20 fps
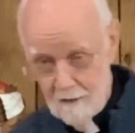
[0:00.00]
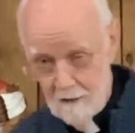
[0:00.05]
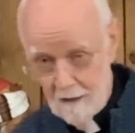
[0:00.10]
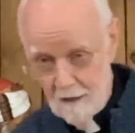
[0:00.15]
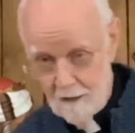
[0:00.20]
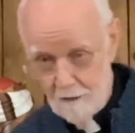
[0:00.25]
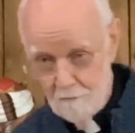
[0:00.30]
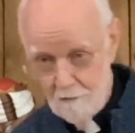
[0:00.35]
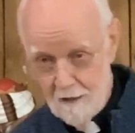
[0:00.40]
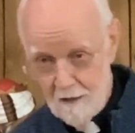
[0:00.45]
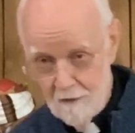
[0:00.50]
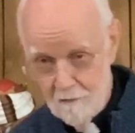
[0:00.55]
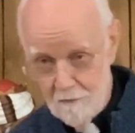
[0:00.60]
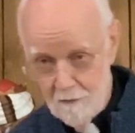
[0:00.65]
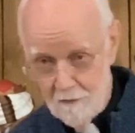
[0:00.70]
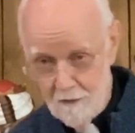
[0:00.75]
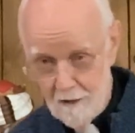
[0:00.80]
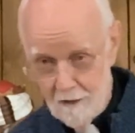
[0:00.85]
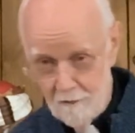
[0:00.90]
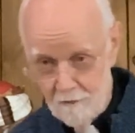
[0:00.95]
Are you ready
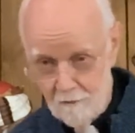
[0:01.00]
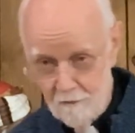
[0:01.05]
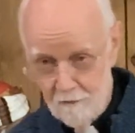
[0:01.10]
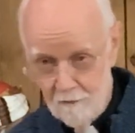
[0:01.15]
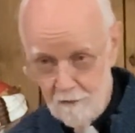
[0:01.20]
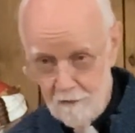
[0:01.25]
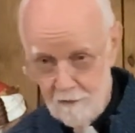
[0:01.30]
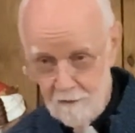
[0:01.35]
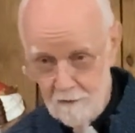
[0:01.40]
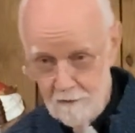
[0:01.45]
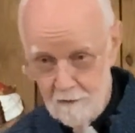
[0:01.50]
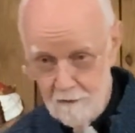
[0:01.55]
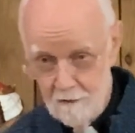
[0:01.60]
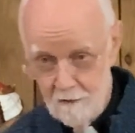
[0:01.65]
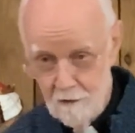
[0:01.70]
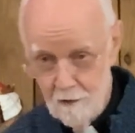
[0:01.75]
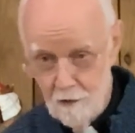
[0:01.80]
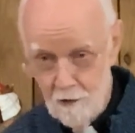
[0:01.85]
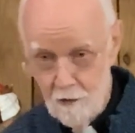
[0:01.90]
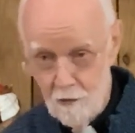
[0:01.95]
for this?
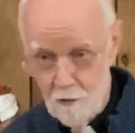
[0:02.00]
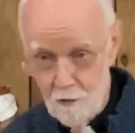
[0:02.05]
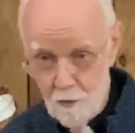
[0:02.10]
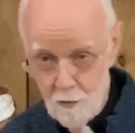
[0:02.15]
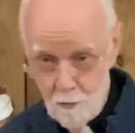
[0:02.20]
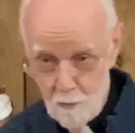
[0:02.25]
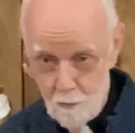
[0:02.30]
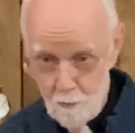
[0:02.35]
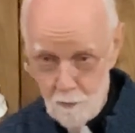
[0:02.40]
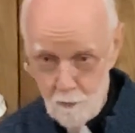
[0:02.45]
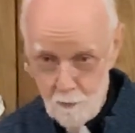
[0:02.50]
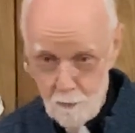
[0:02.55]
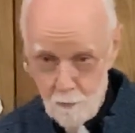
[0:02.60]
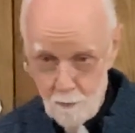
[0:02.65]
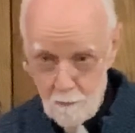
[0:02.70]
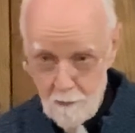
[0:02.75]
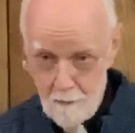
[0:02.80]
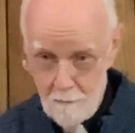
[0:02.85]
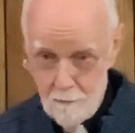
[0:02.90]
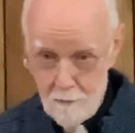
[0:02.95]
You,
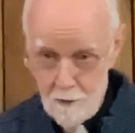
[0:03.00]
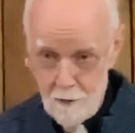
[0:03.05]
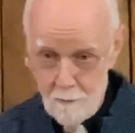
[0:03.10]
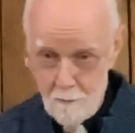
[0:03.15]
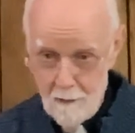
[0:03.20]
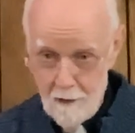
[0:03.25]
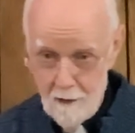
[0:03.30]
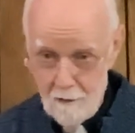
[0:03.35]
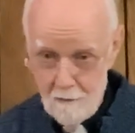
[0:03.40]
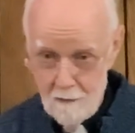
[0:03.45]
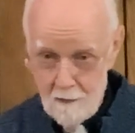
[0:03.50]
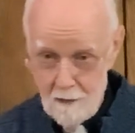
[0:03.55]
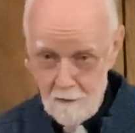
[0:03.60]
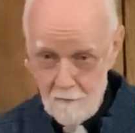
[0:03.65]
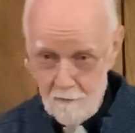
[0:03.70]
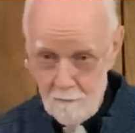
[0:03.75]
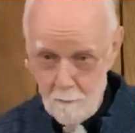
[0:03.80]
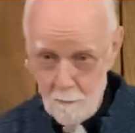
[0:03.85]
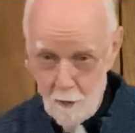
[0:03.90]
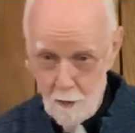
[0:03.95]
whoever you are at
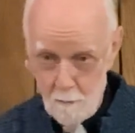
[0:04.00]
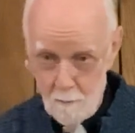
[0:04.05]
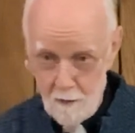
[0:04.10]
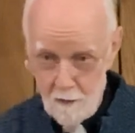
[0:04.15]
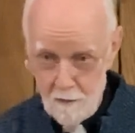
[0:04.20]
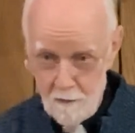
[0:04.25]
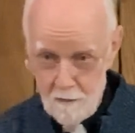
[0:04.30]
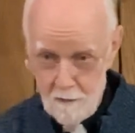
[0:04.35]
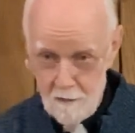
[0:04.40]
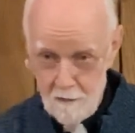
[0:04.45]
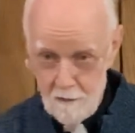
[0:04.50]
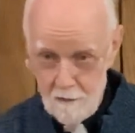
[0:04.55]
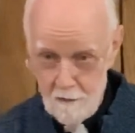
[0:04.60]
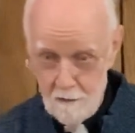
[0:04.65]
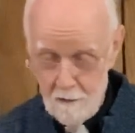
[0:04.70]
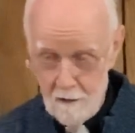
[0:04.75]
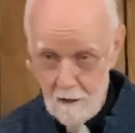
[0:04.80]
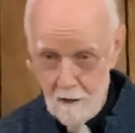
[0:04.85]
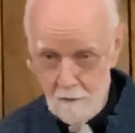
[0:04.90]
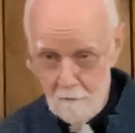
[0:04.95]
this moment,
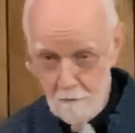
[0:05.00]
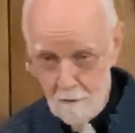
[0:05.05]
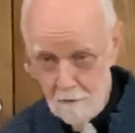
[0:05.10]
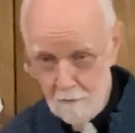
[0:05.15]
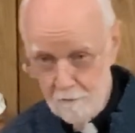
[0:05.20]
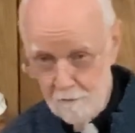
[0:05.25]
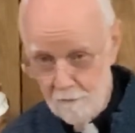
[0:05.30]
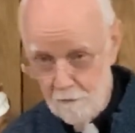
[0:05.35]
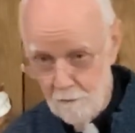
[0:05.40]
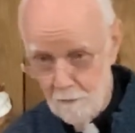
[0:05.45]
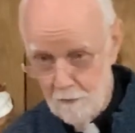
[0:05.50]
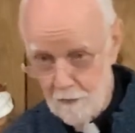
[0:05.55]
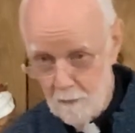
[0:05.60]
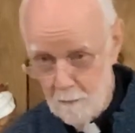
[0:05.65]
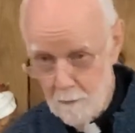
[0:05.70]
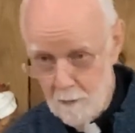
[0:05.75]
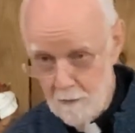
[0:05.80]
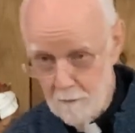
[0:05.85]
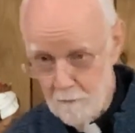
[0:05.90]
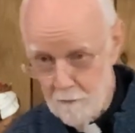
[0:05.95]
are also an
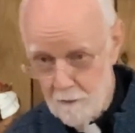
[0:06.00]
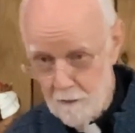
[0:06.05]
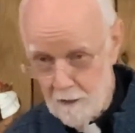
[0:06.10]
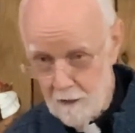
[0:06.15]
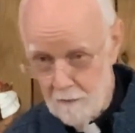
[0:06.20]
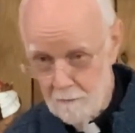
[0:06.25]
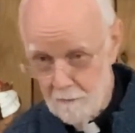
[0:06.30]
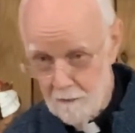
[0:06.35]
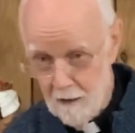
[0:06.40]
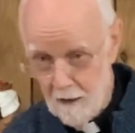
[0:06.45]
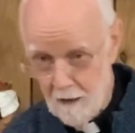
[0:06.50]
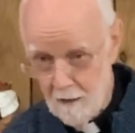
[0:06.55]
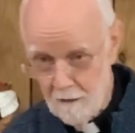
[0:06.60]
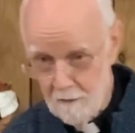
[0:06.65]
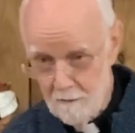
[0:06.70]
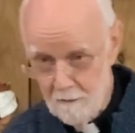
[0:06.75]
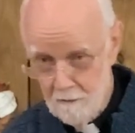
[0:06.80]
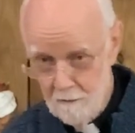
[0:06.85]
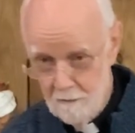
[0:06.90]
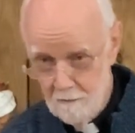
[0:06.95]
epiphany of God.